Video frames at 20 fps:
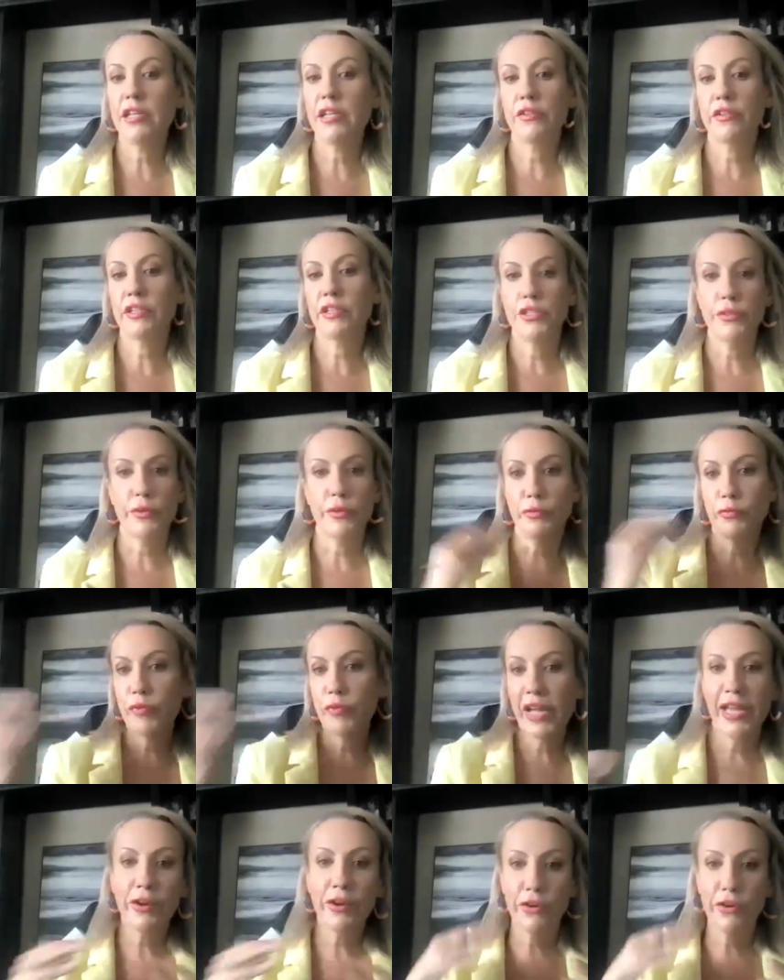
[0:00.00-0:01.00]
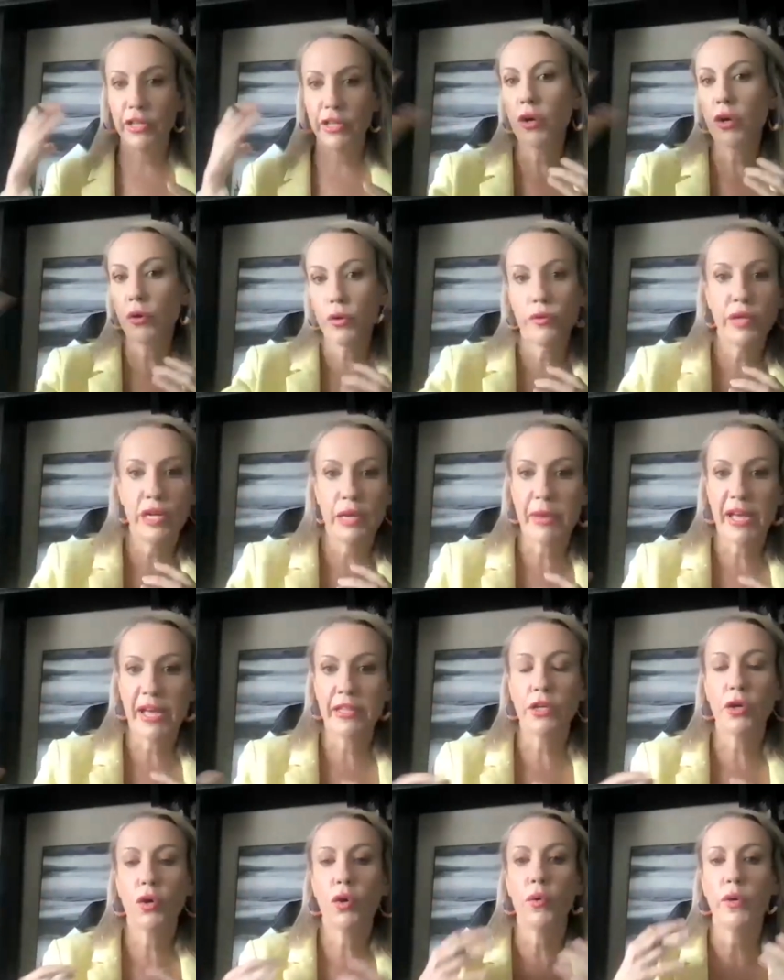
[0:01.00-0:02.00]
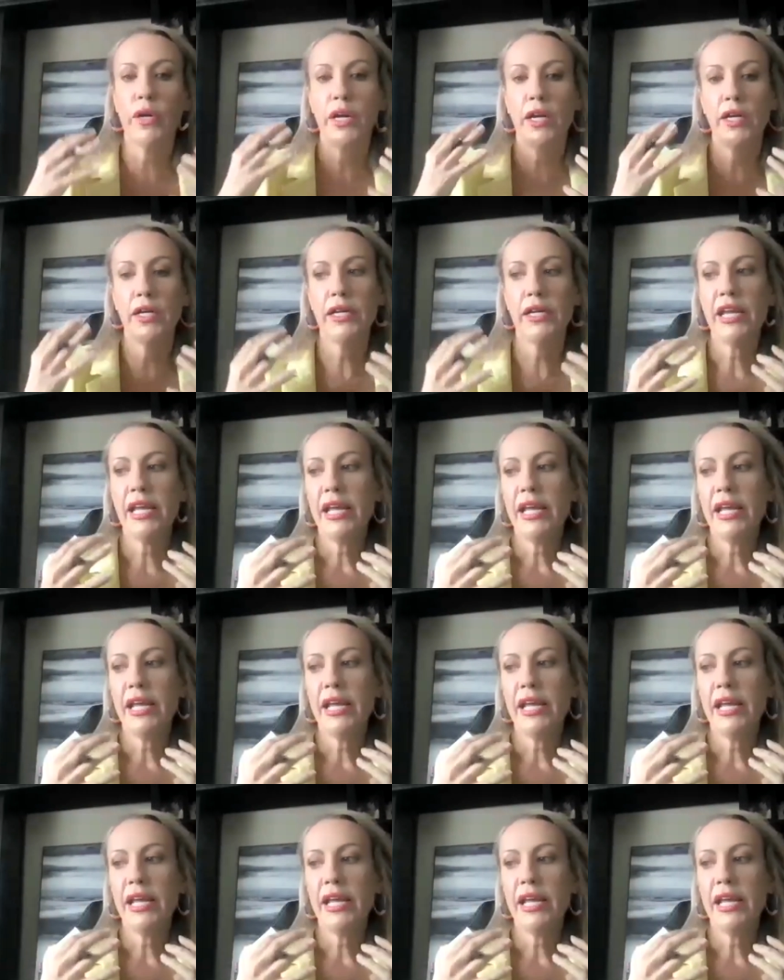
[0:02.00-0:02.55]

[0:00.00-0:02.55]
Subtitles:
You can do a writ or go to an appellate court.